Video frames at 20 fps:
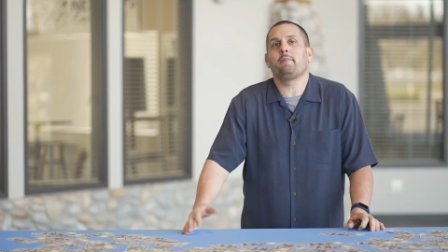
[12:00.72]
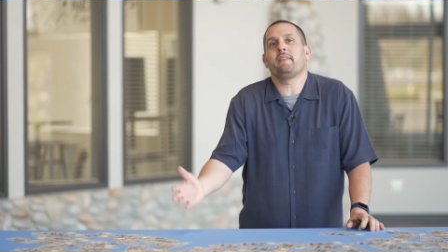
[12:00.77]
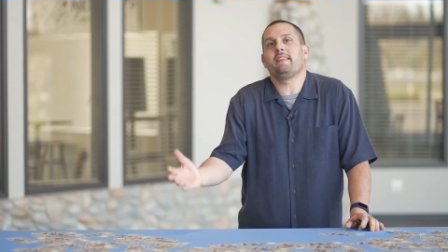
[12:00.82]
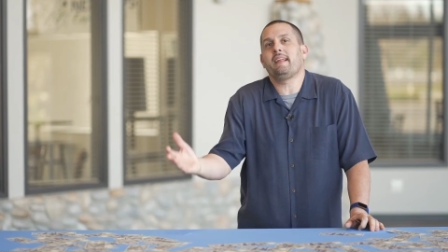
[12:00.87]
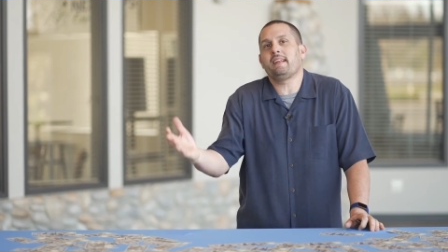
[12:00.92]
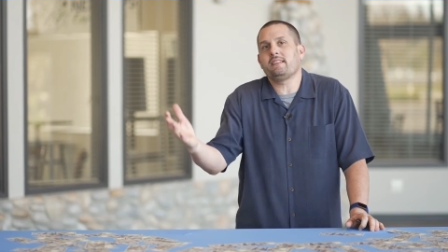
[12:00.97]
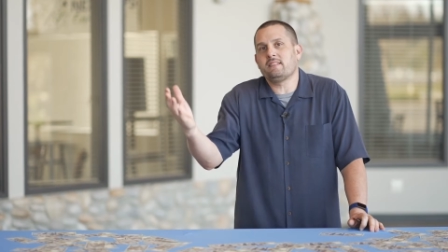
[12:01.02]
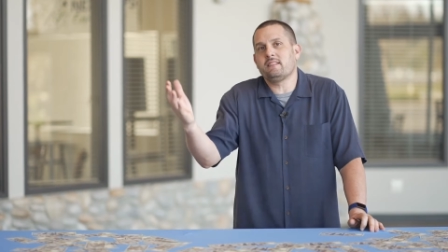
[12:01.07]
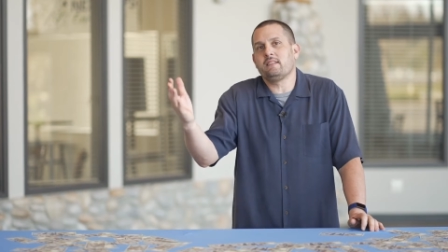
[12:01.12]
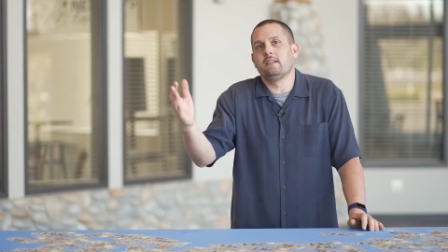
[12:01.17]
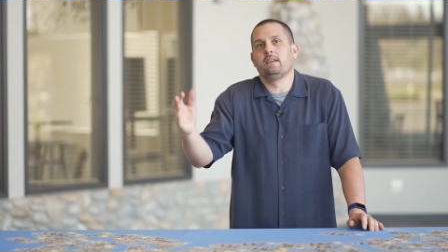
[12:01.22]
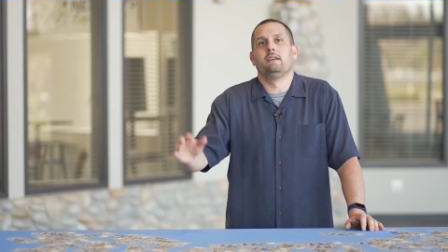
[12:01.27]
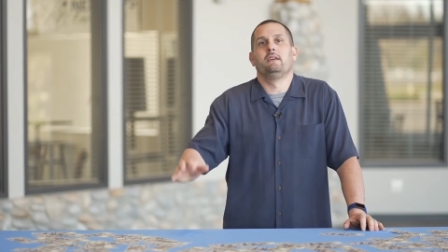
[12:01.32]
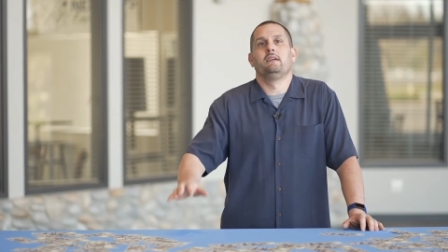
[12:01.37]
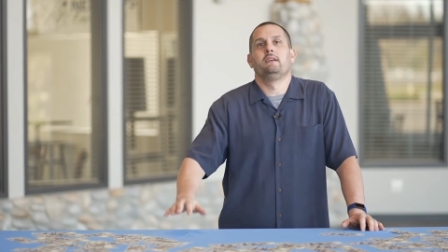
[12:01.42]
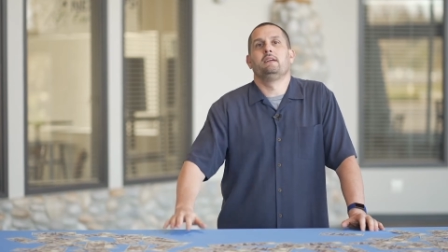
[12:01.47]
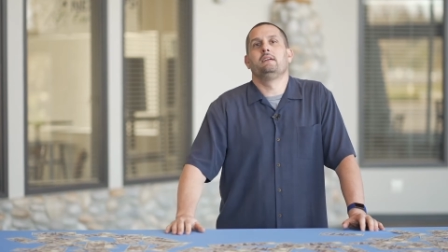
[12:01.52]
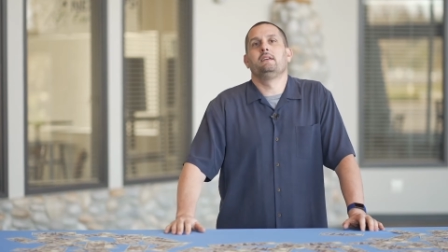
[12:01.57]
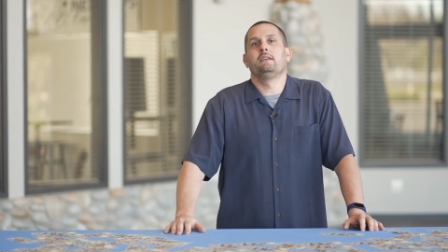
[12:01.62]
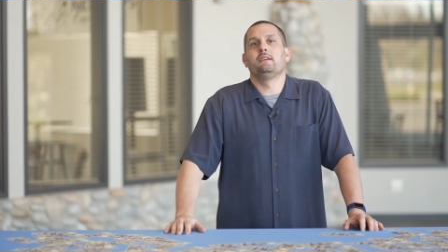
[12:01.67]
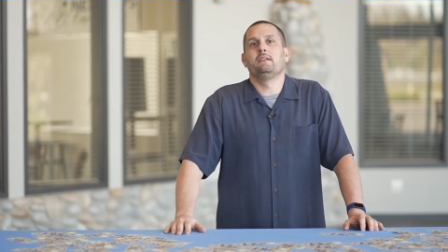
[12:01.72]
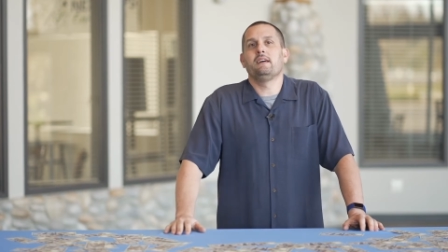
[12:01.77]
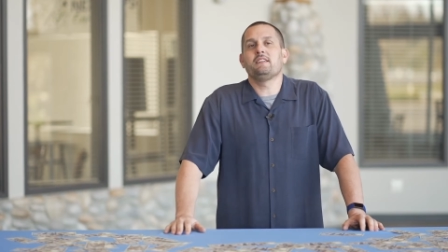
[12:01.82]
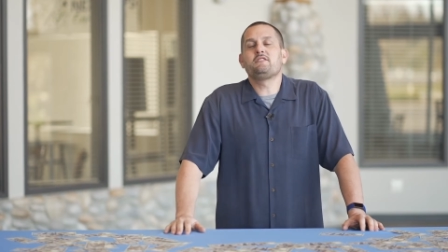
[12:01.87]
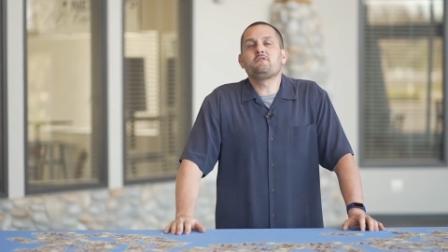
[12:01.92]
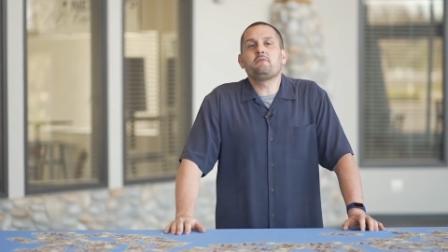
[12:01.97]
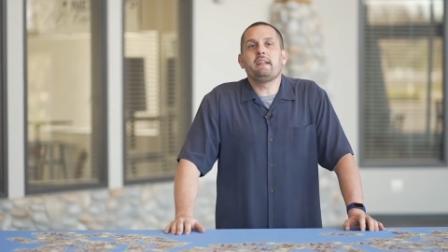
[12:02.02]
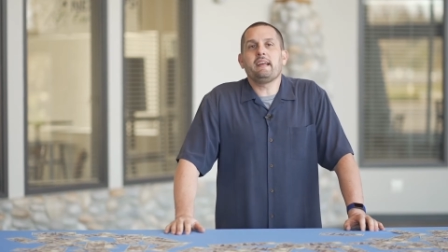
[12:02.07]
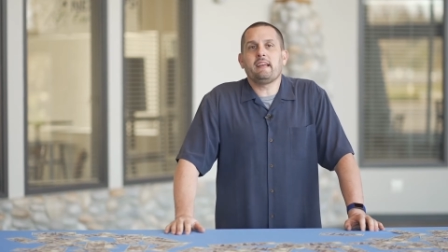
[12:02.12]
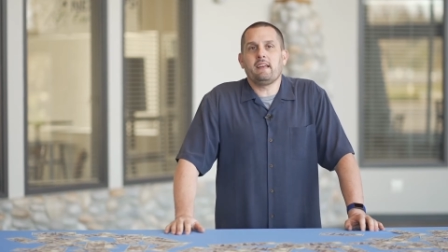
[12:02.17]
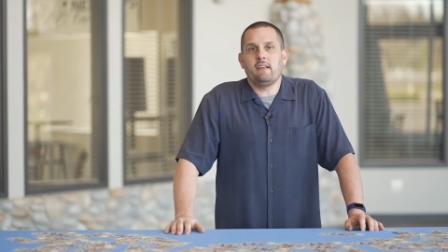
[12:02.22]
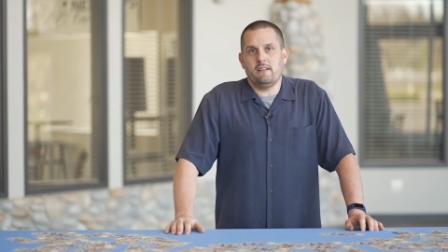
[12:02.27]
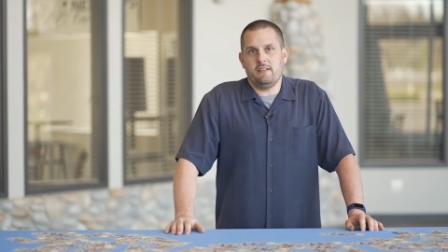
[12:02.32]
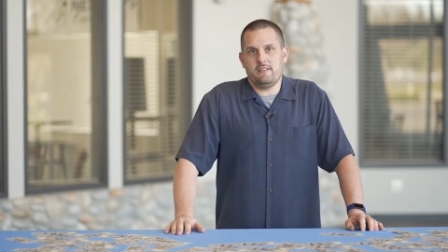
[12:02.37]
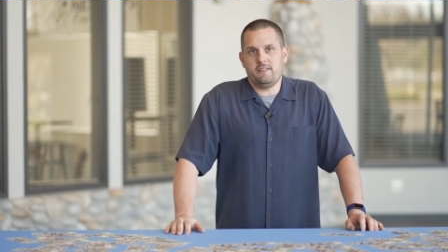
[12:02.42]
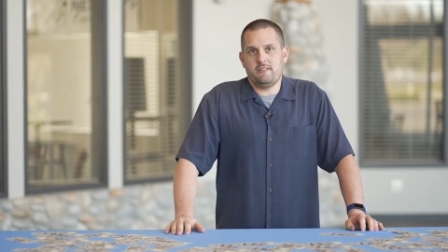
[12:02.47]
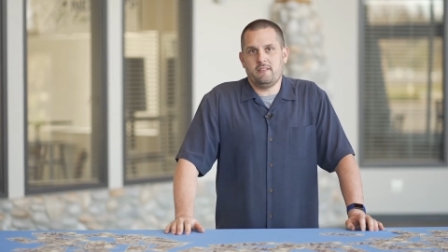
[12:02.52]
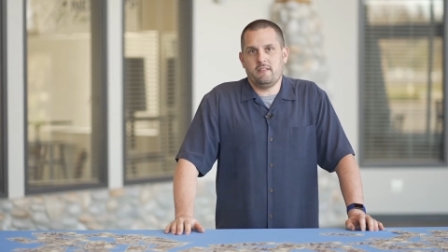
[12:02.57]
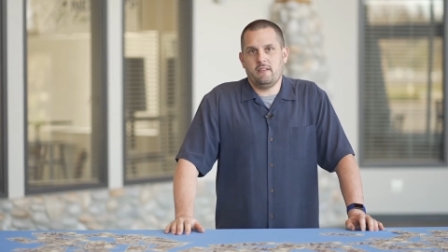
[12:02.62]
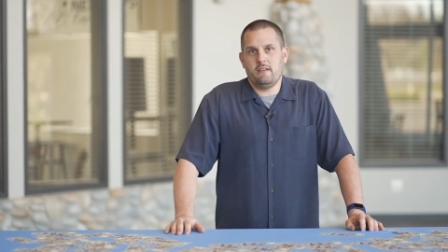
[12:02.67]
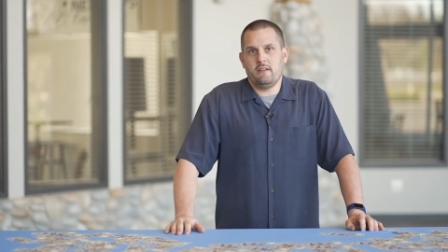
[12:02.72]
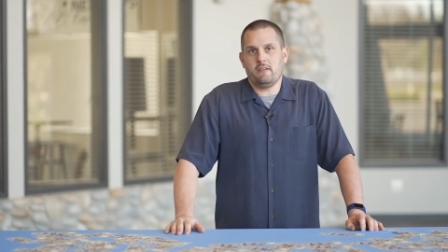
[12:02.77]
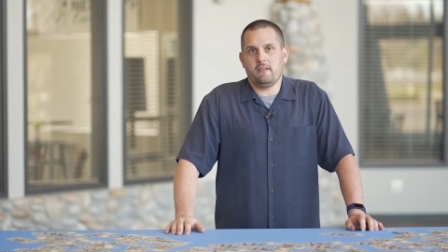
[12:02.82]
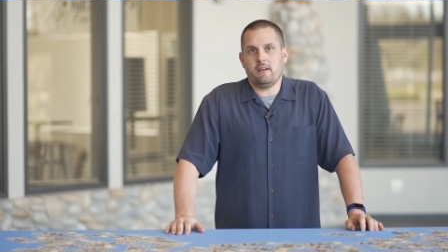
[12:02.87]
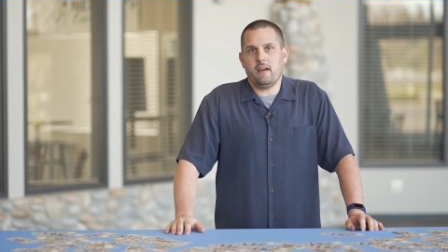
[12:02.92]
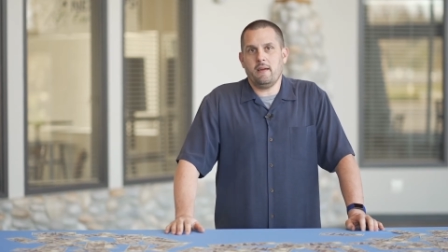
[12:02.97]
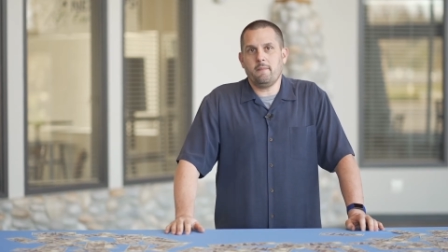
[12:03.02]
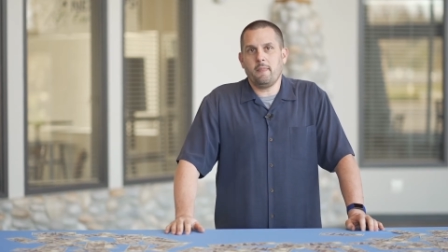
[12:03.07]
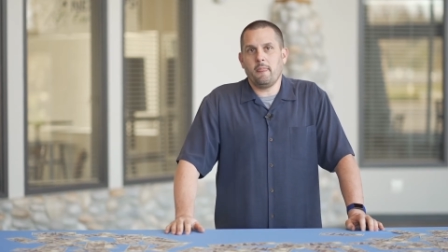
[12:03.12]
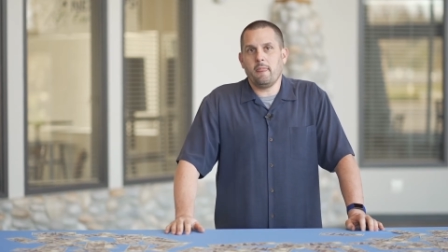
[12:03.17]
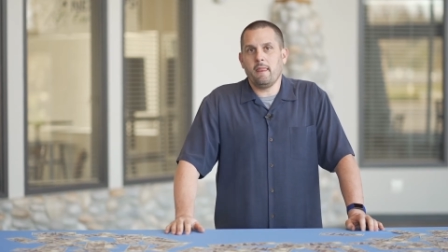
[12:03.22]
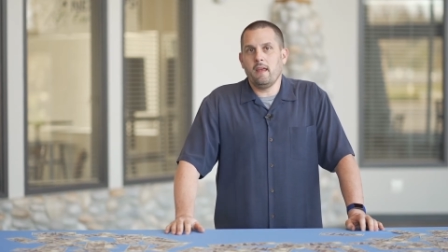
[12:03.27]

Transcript: that's ridiculous, okay?